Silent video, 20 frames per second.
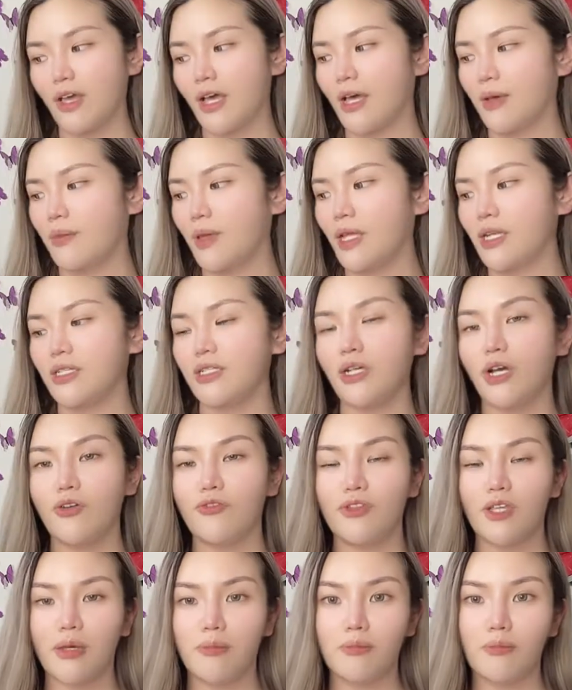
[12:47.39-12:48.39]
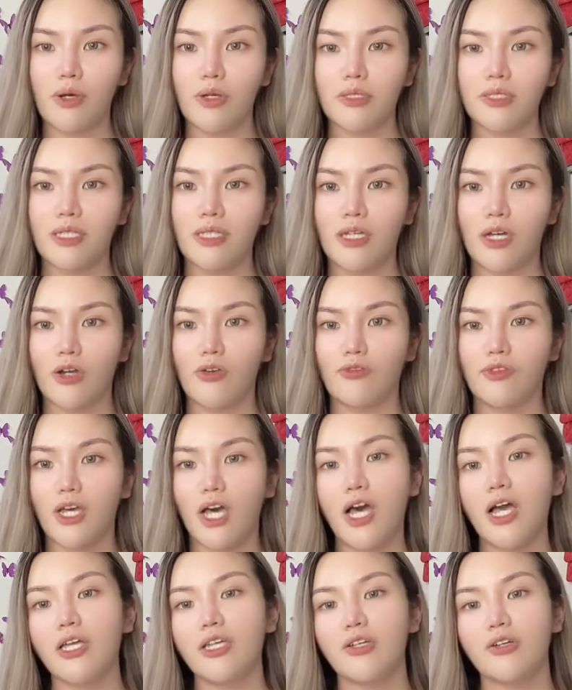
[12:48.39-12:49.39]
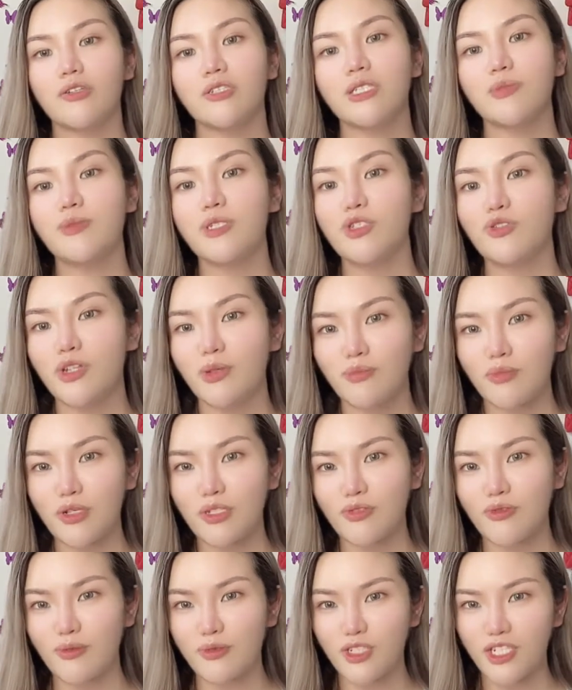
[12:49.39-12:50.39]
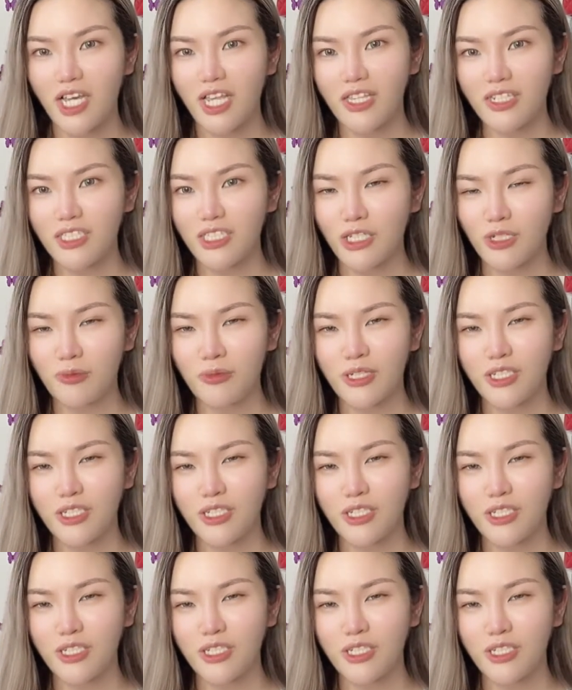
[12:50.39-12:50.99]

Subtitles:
end of the unboxing of the Icons mystery box from Charlotte Tilbury